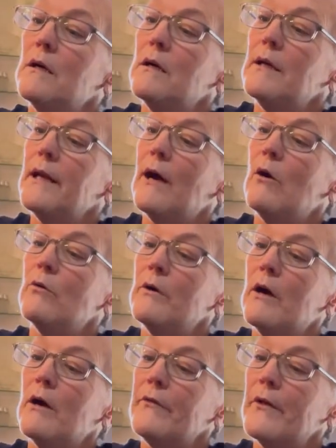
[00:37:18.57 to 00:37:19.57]
Yeah, oh, no,
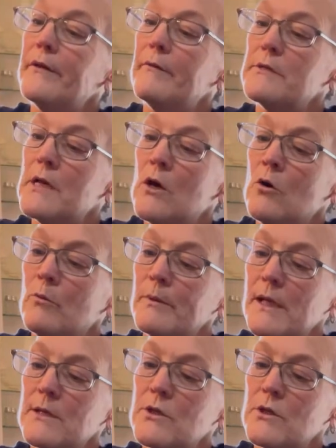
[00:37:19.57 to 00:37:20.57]
I thought that was a hole, but
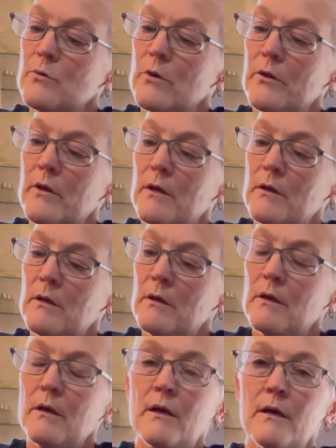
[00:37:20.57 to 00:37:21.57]
that's just where the
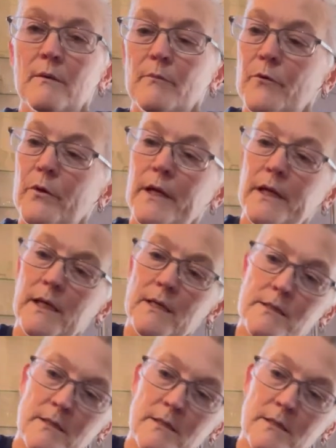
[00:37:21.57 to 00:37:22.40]
um, thread is.